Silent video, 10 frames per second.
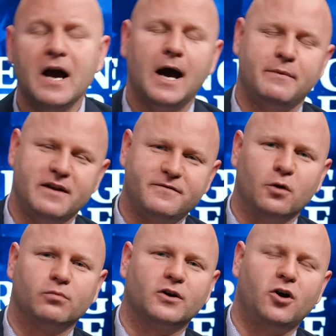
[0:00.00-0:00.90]
I mean, if
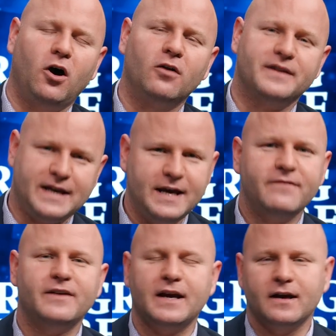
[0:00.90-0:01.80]
you'll recall, the
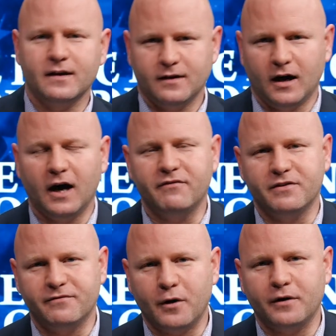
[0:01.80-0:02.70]
evening of
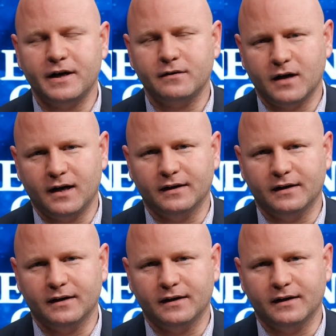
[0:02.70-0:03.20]
the voting uh,